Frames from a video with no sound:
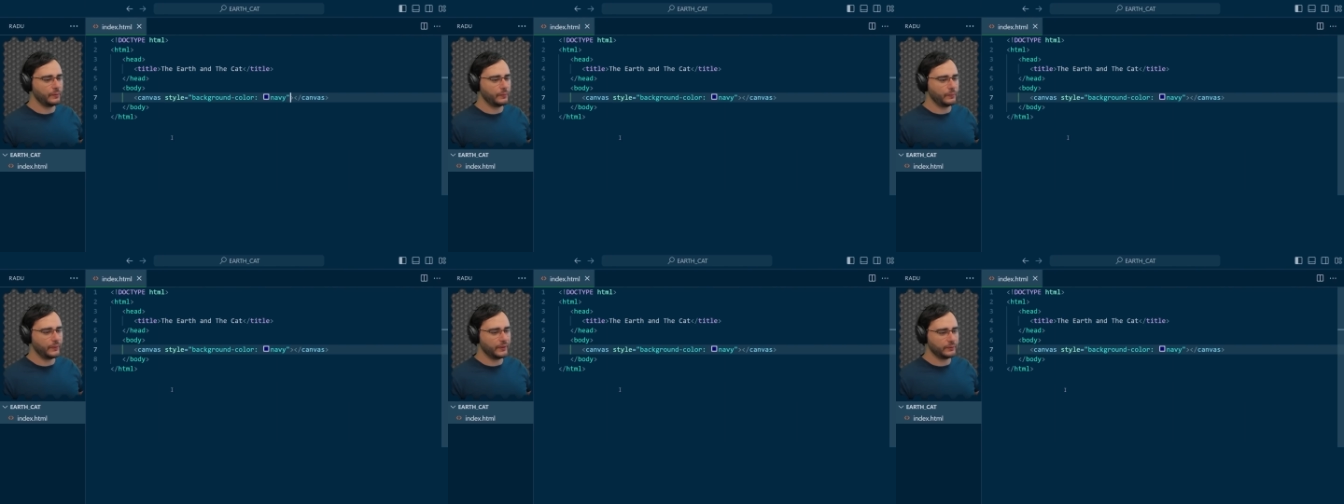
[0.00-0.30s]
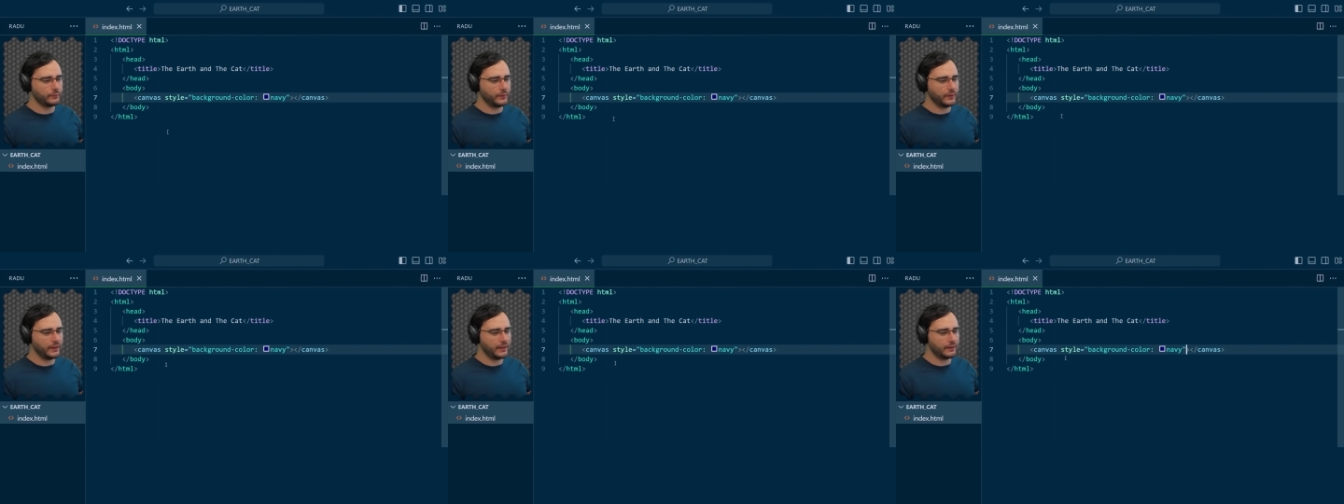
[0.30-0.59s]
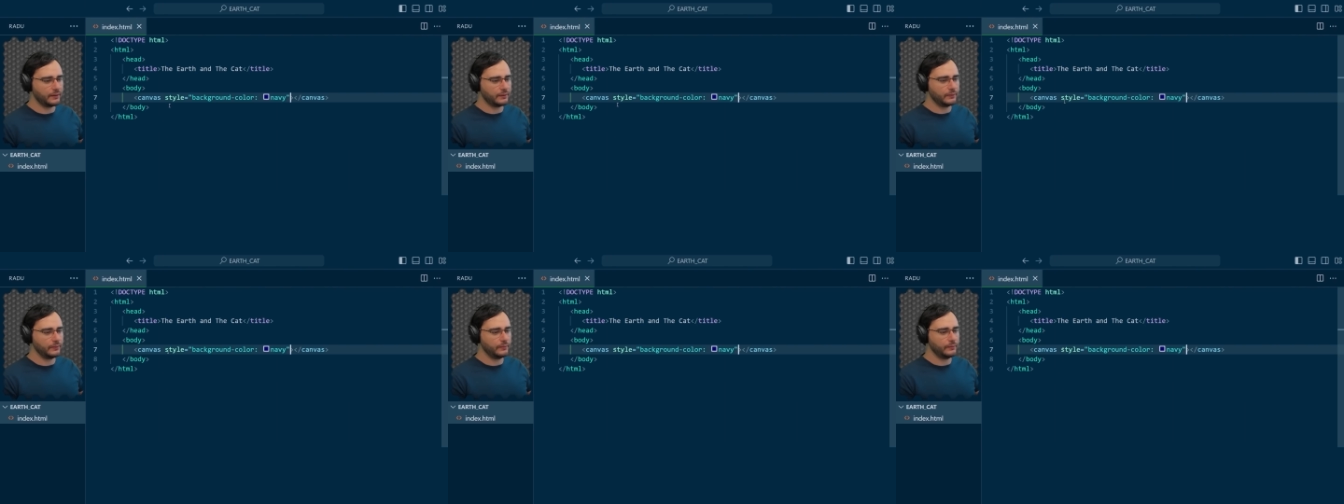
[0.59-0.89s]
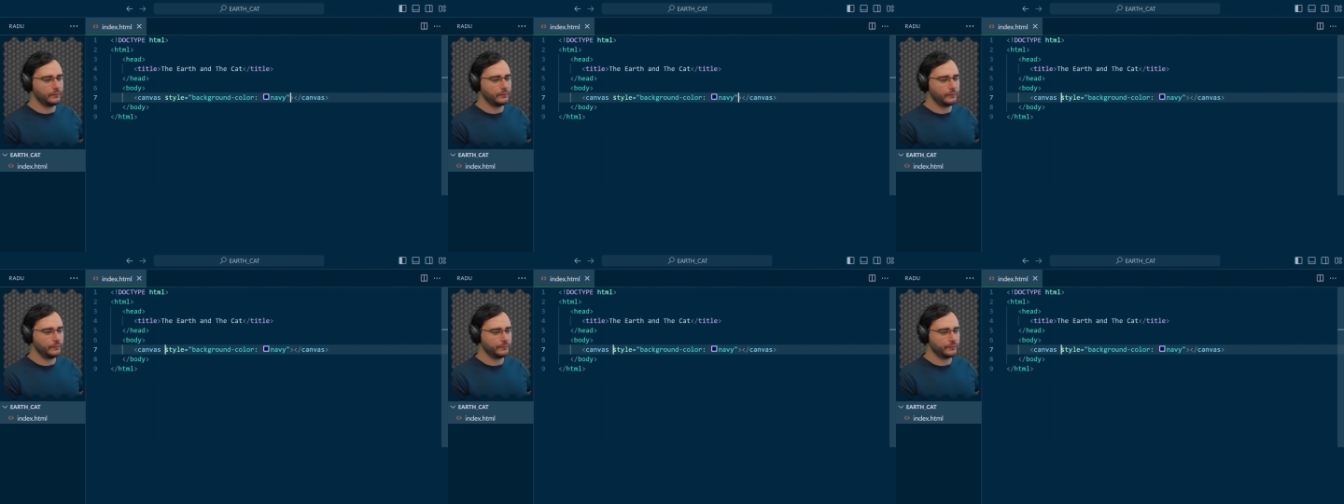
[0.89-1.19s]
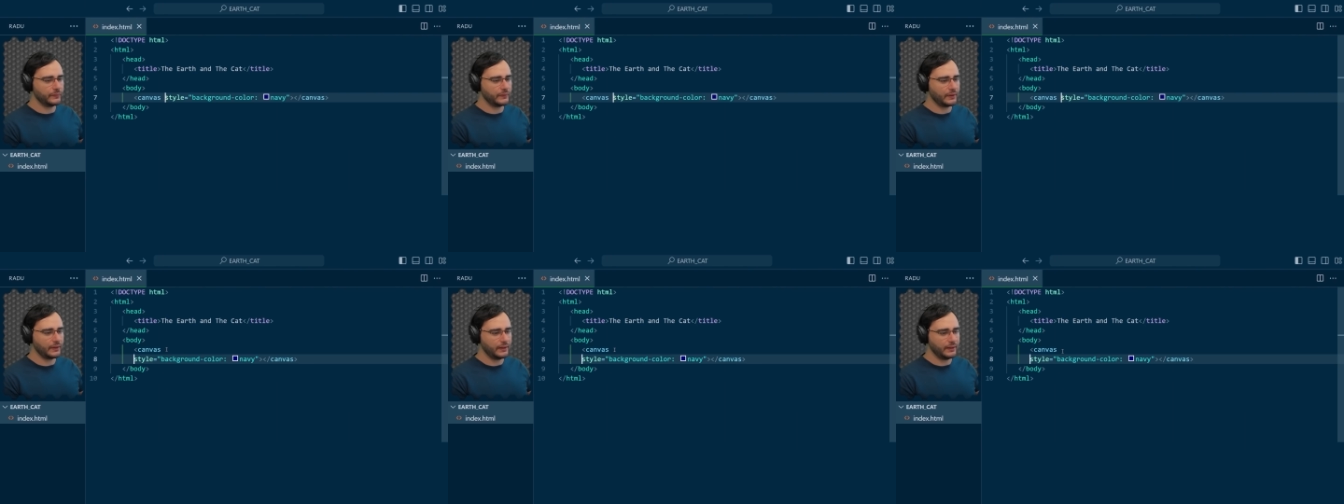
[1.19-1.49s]
what we can
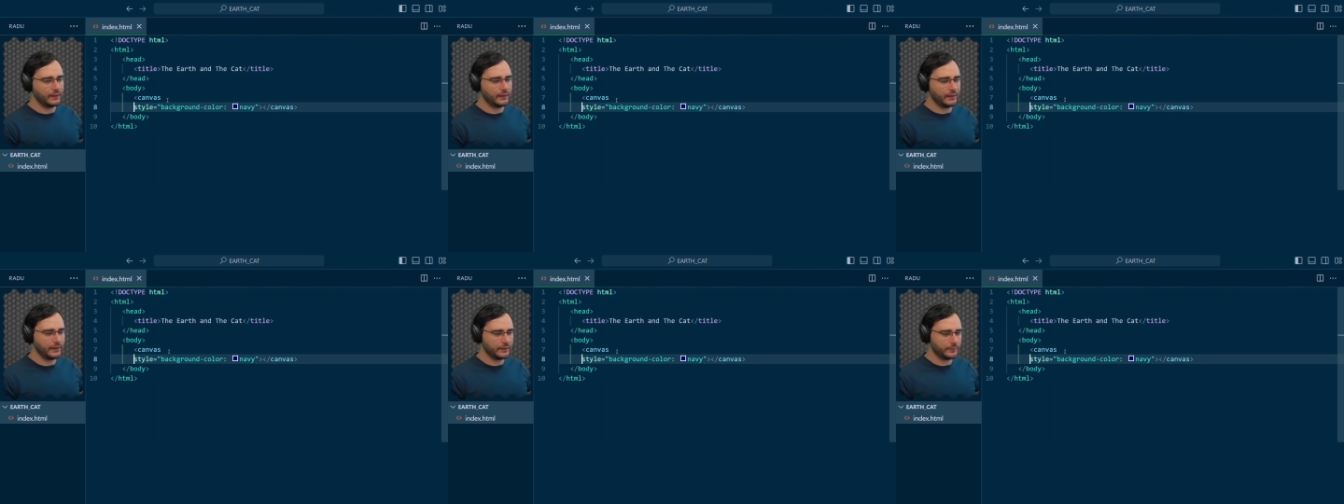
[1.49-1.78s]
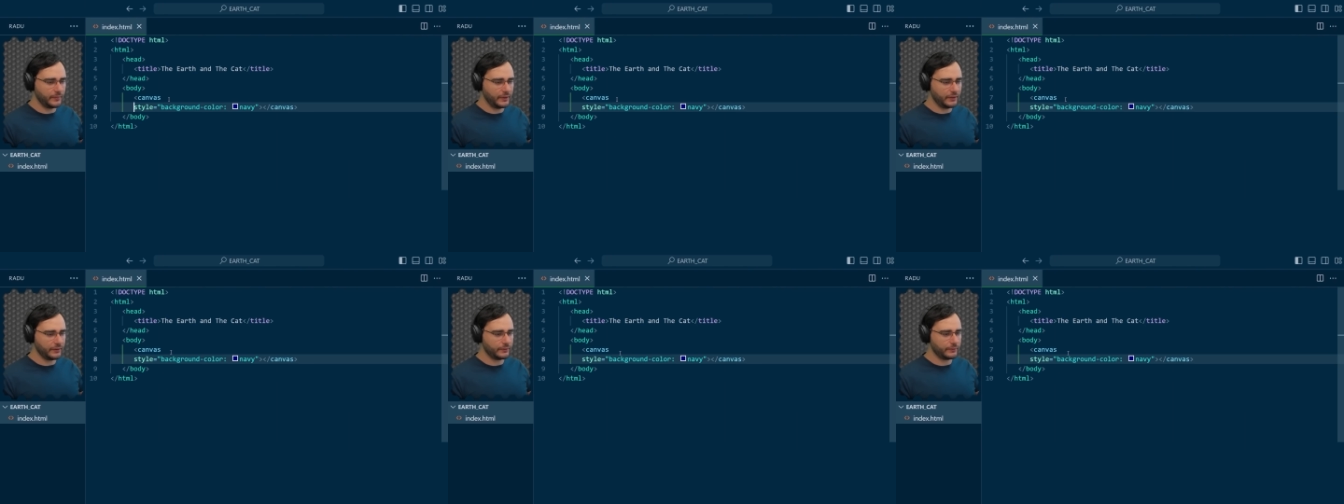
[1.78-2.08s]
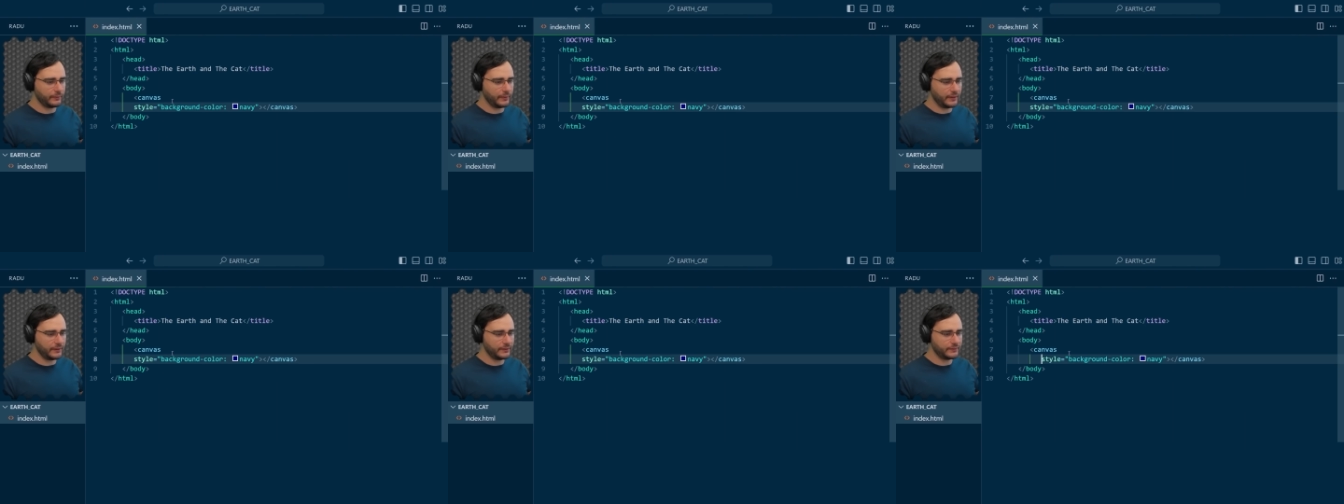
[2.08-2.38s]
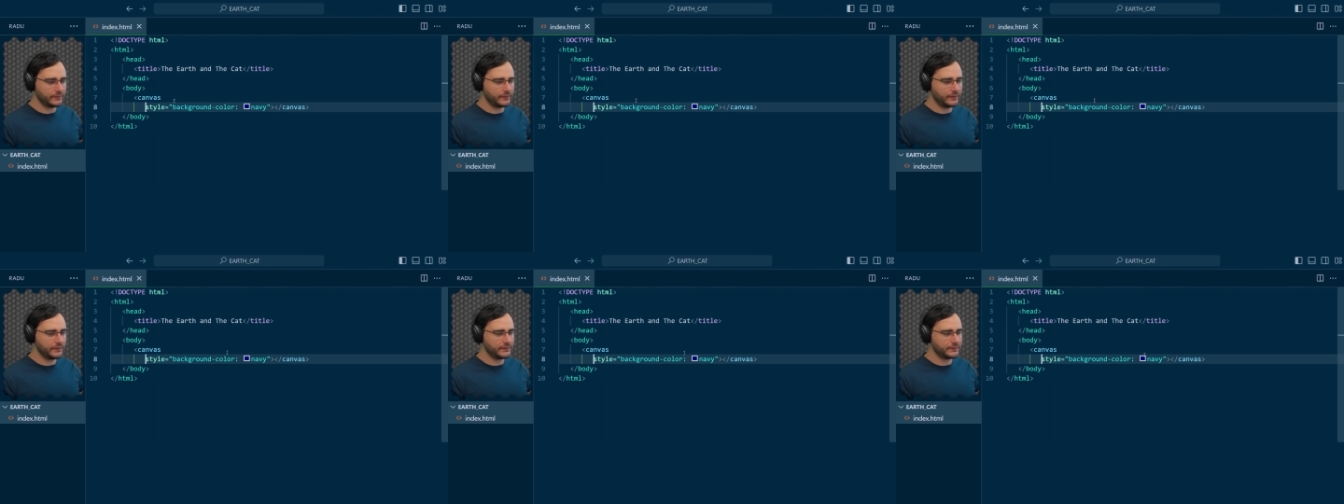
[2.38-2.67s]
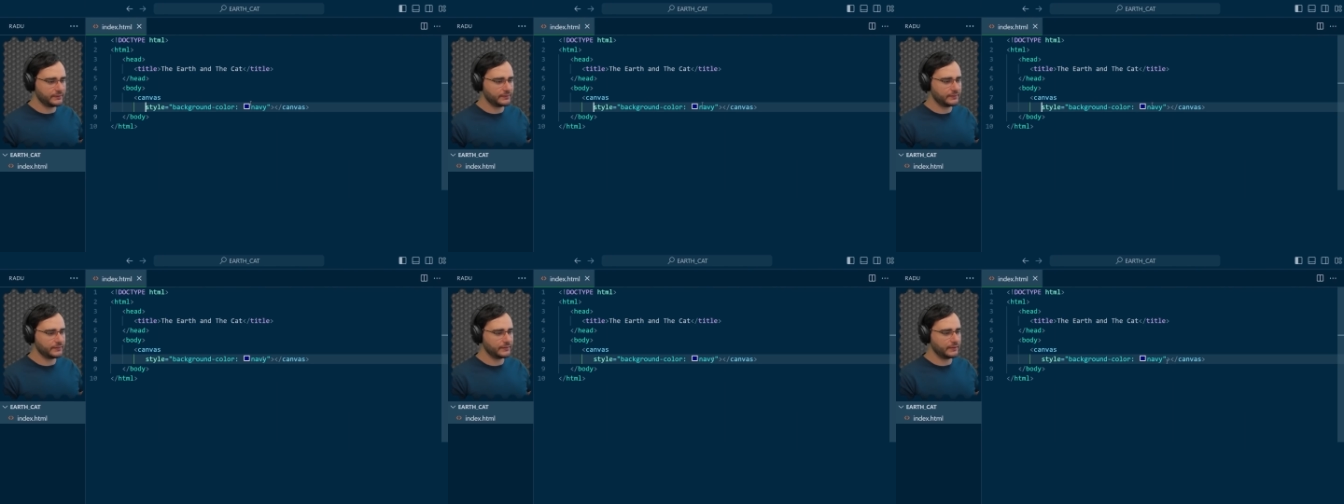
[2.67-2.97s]
do, let me arrange
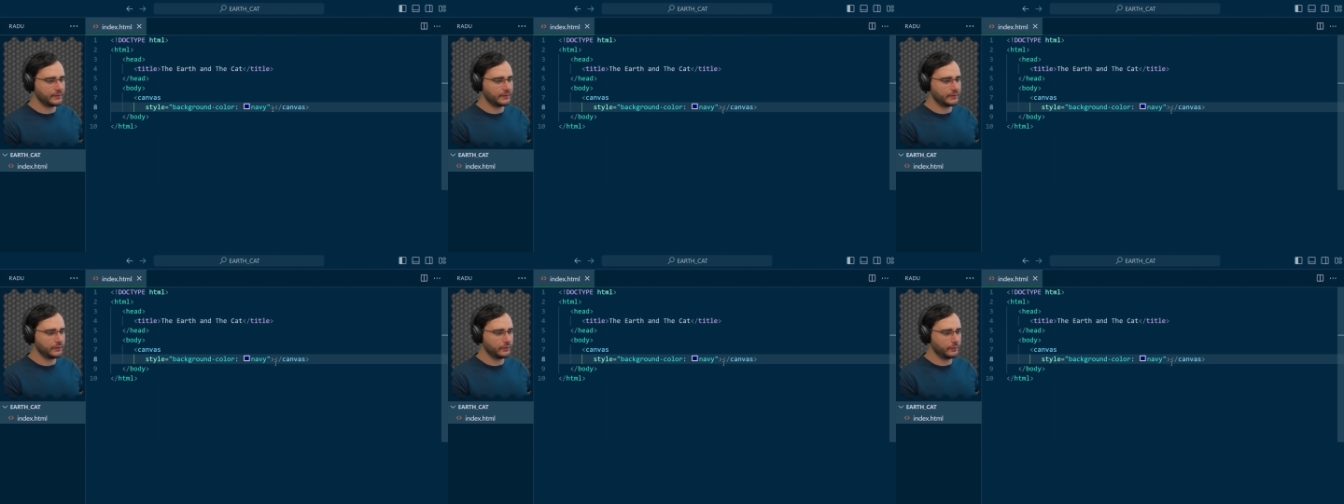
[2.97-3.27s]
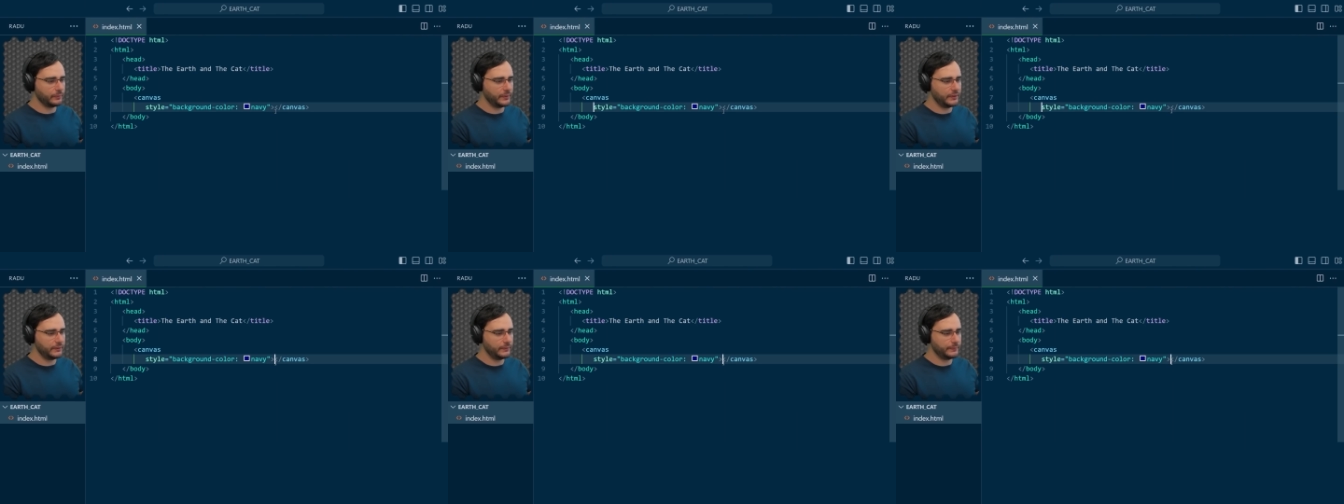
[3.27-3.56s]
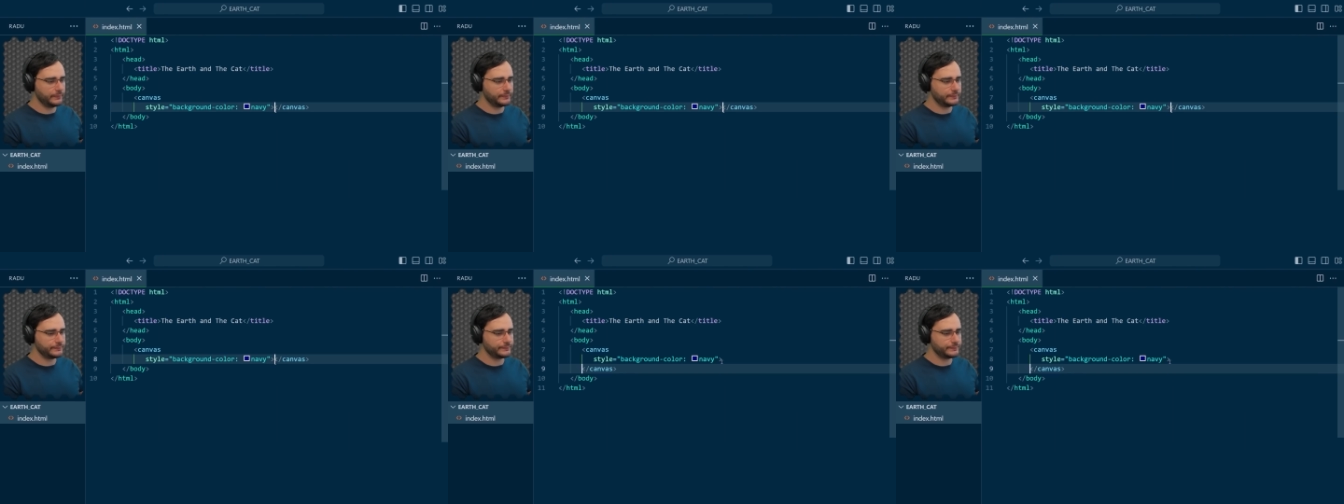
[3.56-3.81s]
this a little bit,